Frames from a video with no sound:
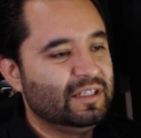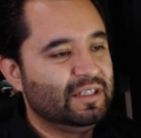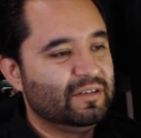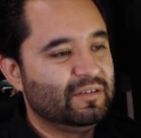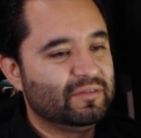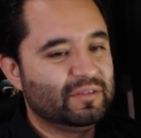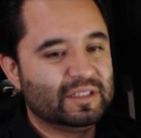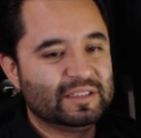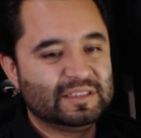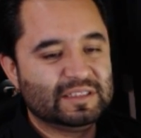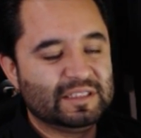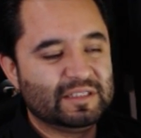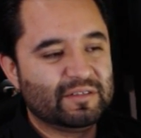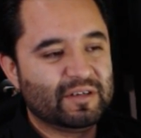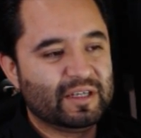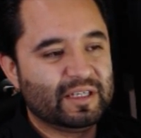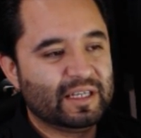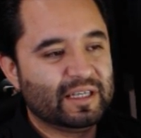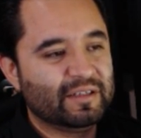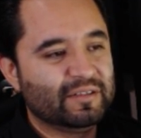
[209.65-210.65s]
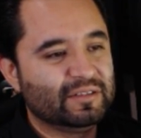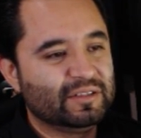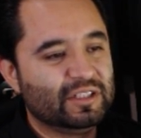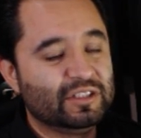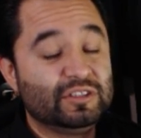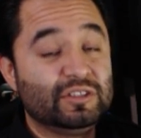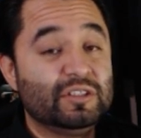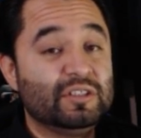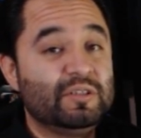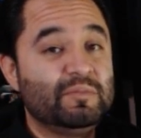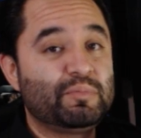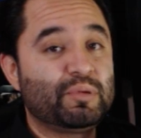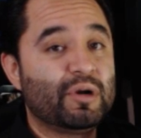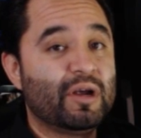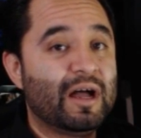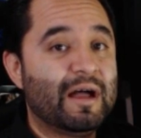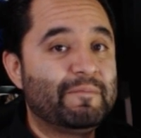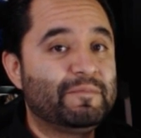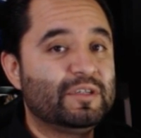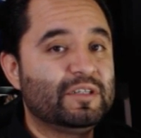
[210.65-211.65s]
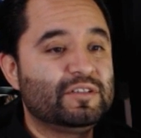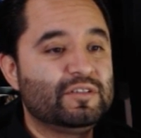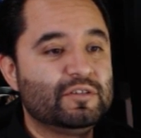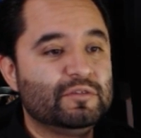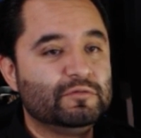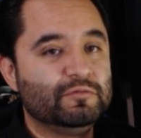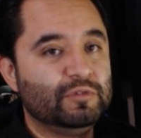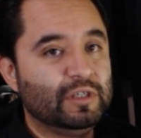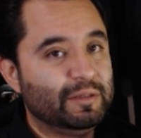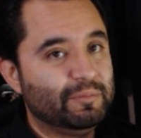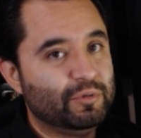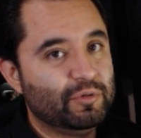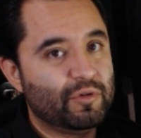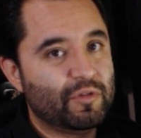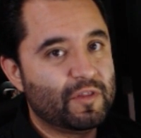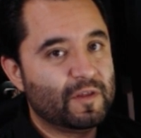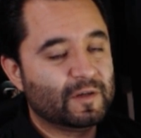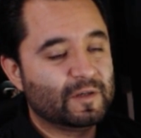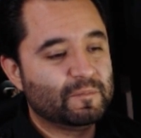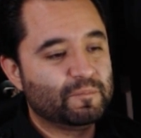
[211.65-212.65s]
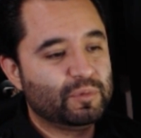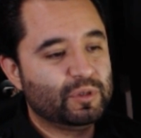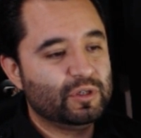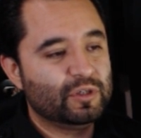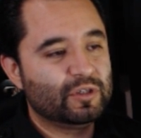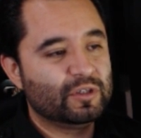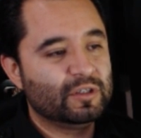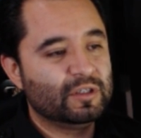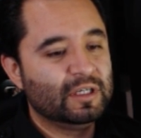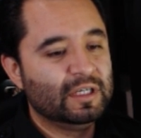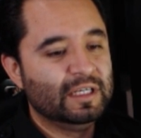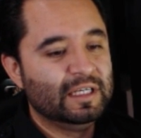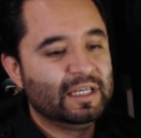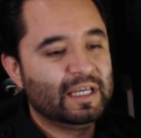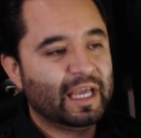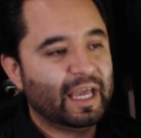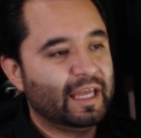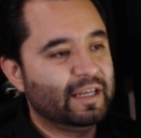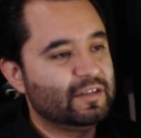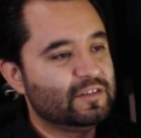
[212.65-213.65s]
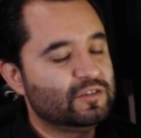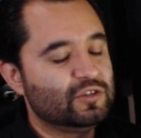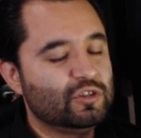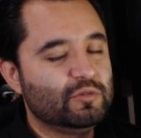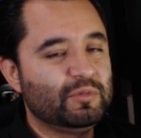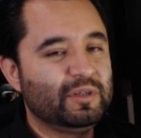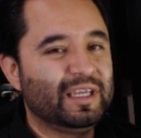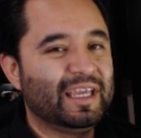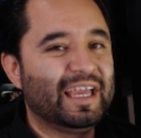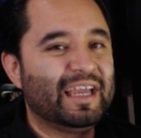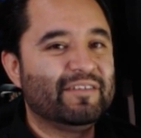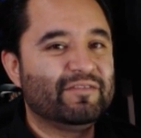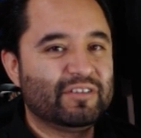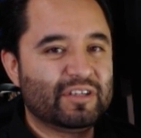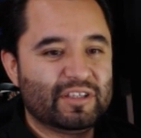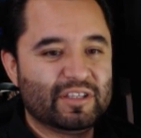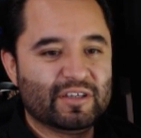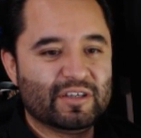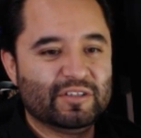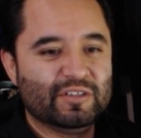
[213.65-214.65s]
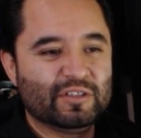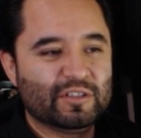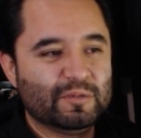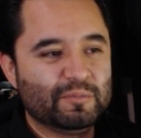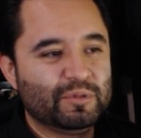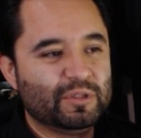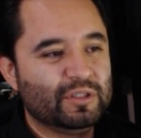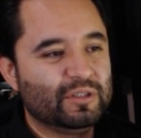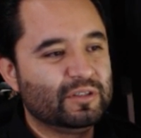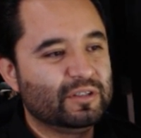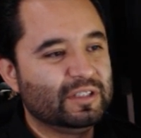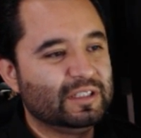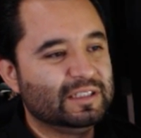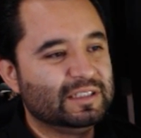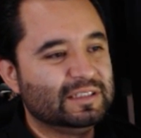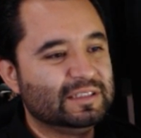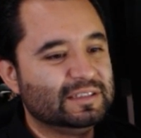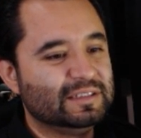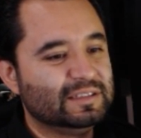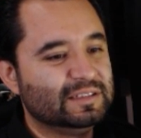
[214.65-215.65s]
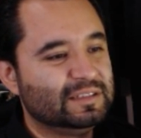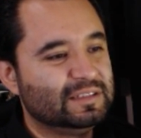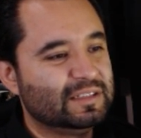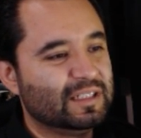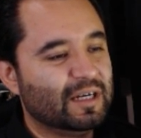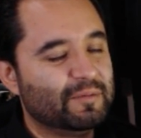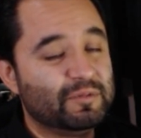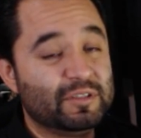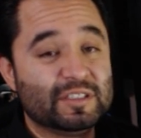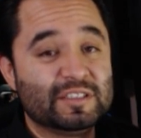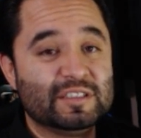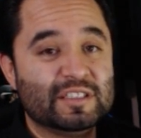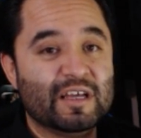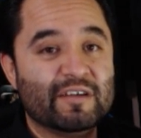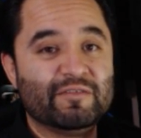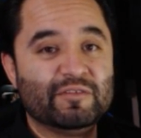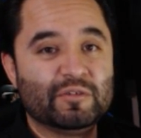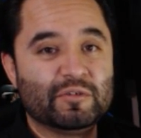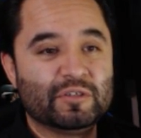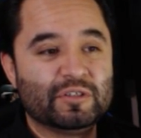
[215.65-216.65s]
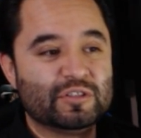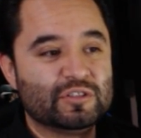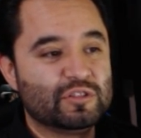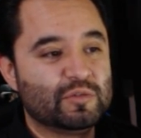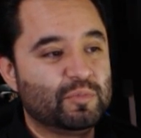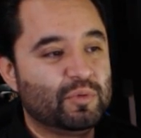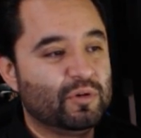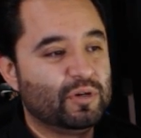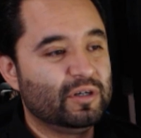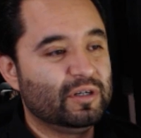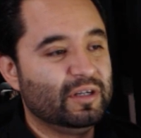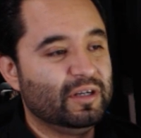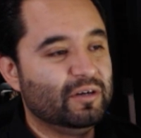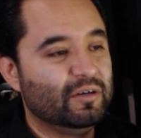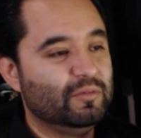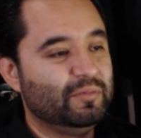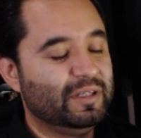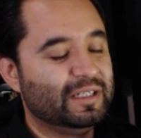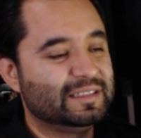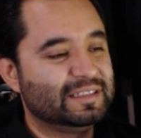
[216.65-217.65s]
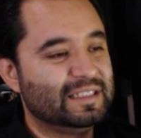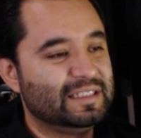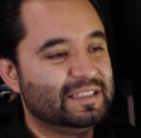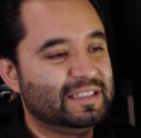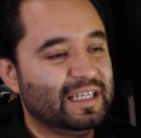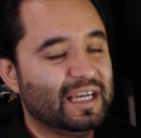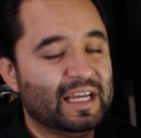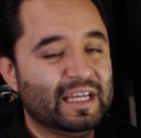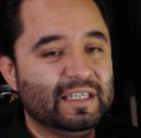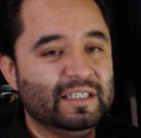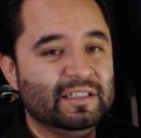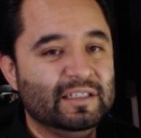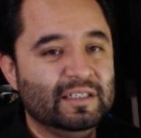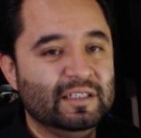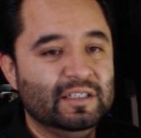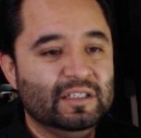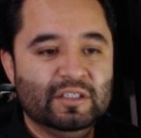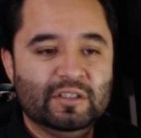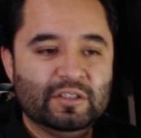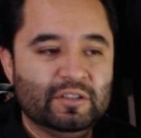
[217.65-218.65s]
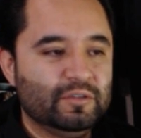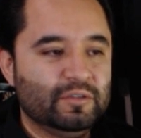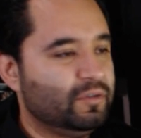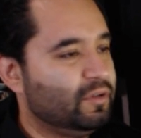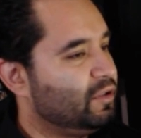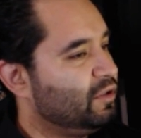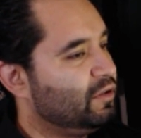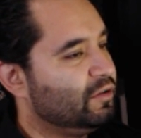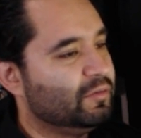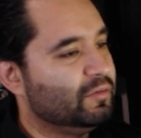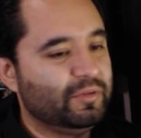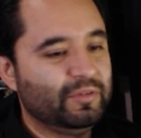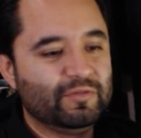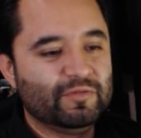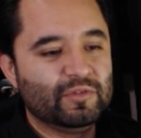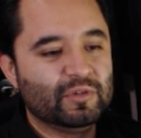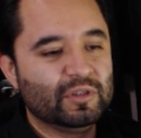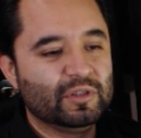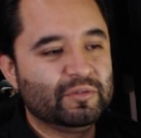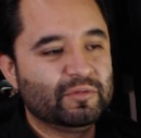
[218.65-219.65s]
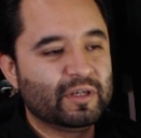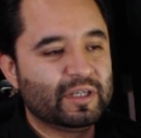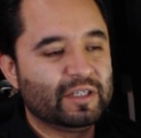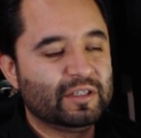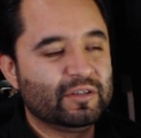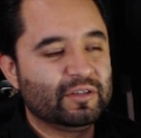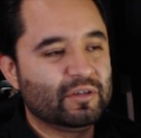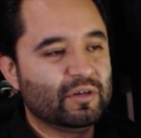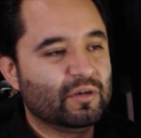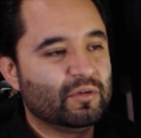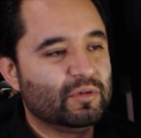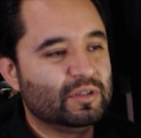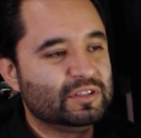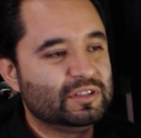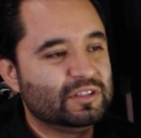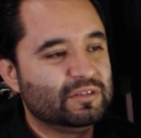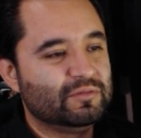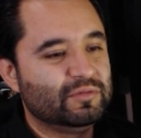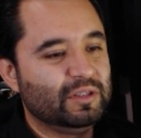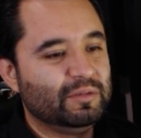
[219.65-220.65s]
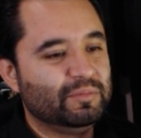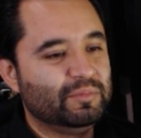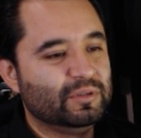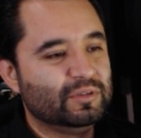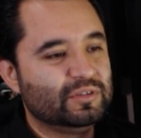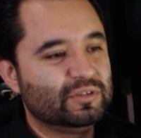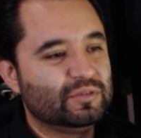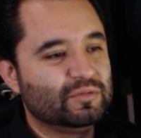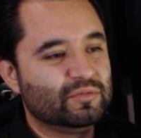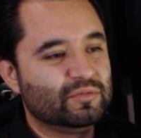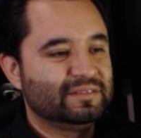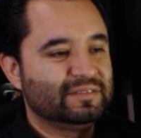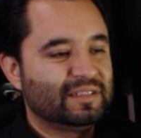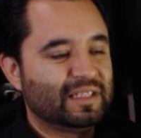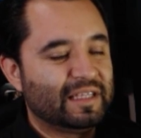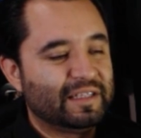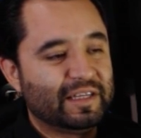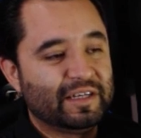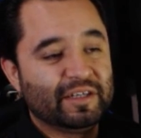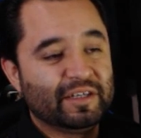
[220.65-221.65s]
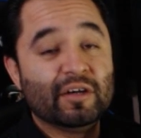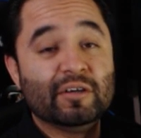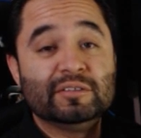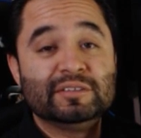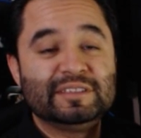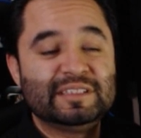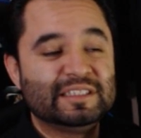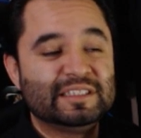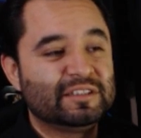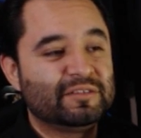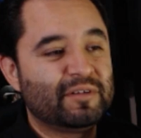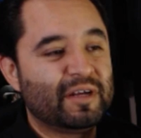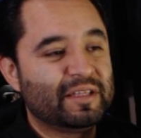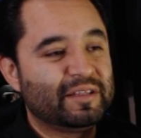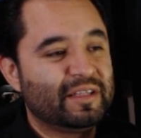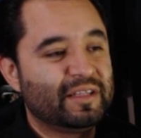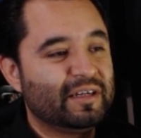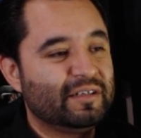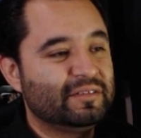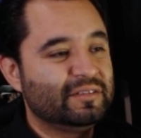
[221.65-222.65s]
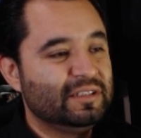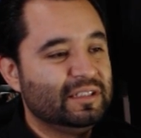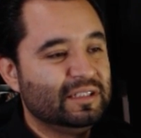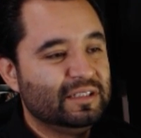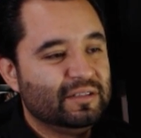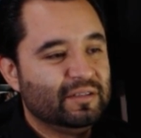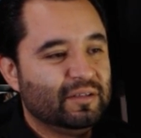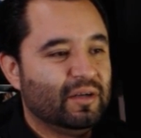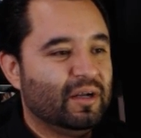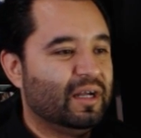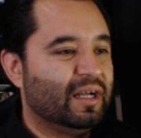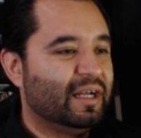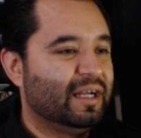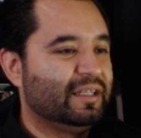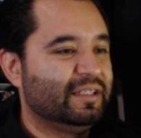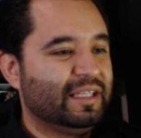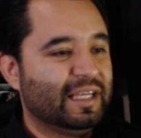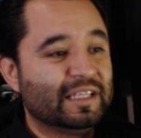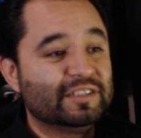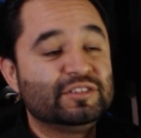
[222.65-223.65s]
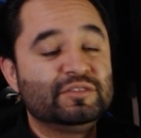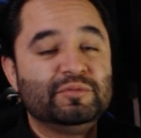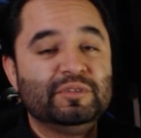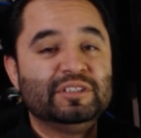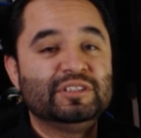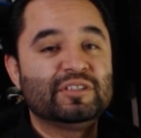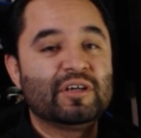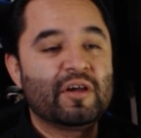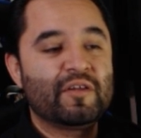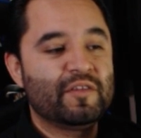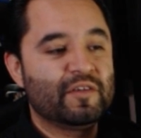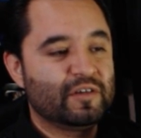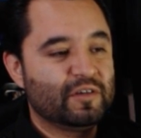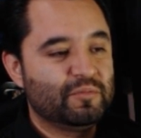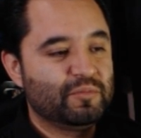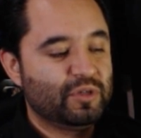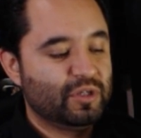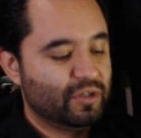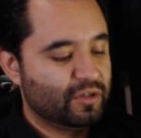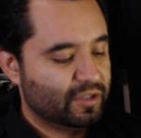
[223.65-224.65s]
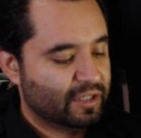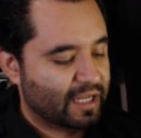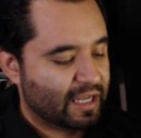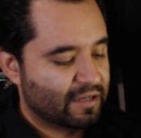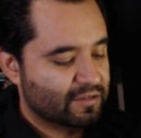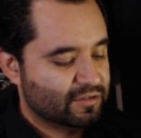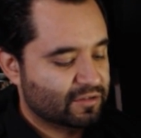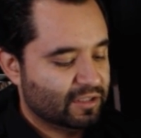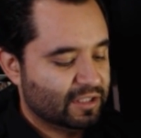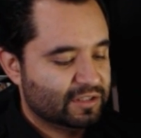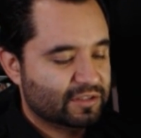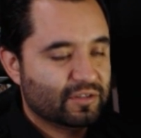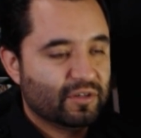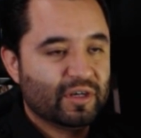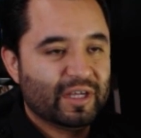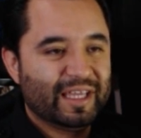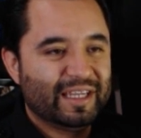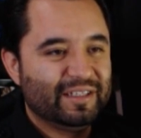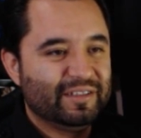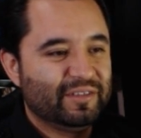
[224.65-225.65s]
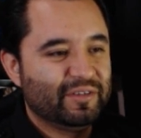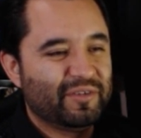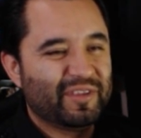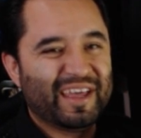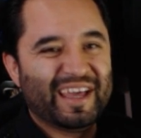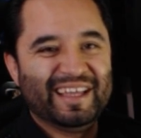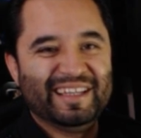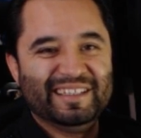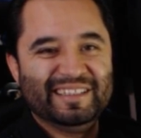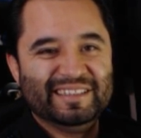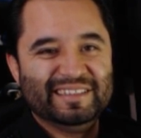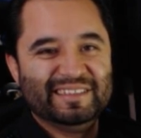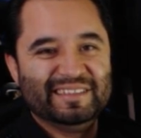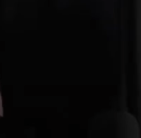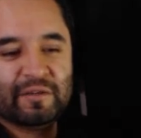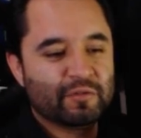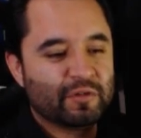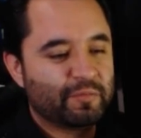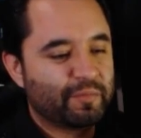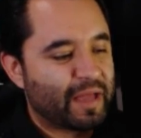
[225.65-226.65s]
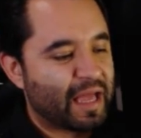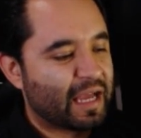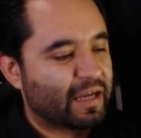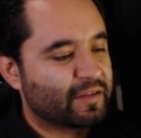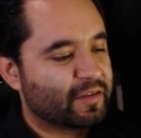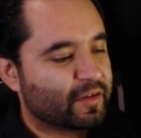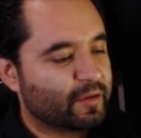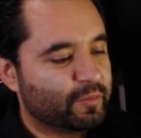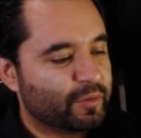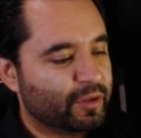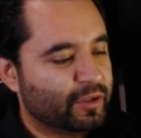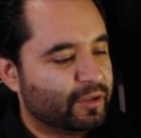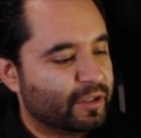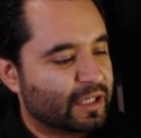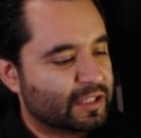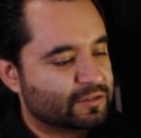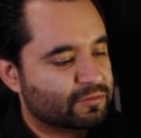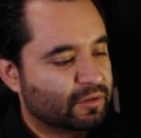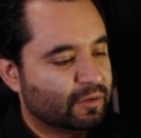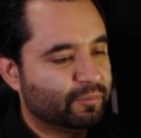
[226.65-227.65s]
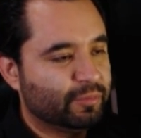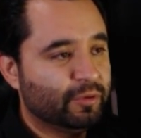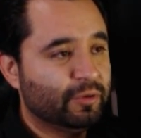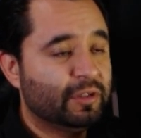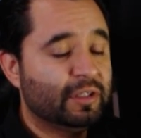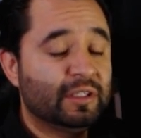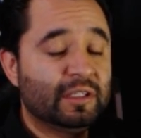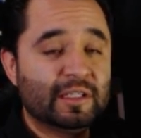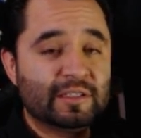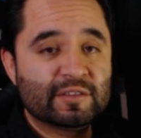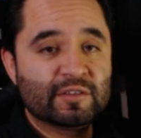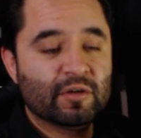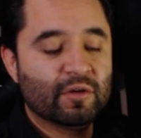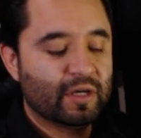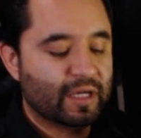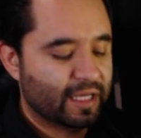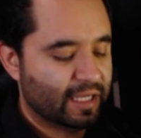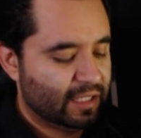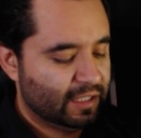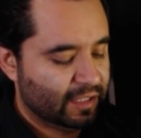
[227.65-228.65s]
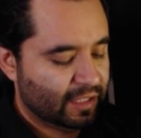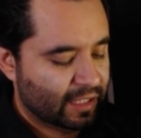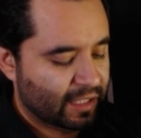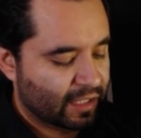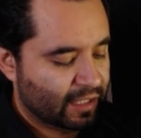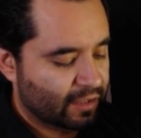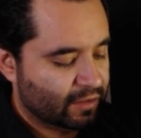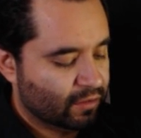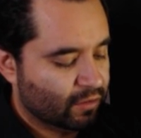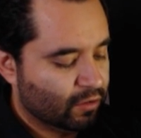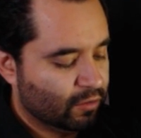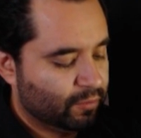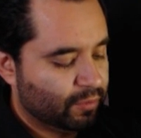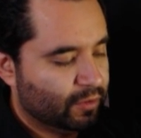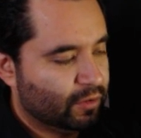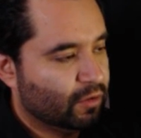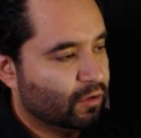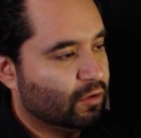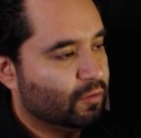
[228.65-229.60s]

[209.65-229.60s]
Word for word: Let's see right now. It should prompt to reboot the computer, and assuming everything on your computer is up to snuff in order to support O B S N D I, you'll be fully ready to go once it reboots. And there you go, it says it right there. Uh, yes, restart the computer now. So let's go ahead and do that. And we're back, the computer has rebooted. Let's go ahead and open O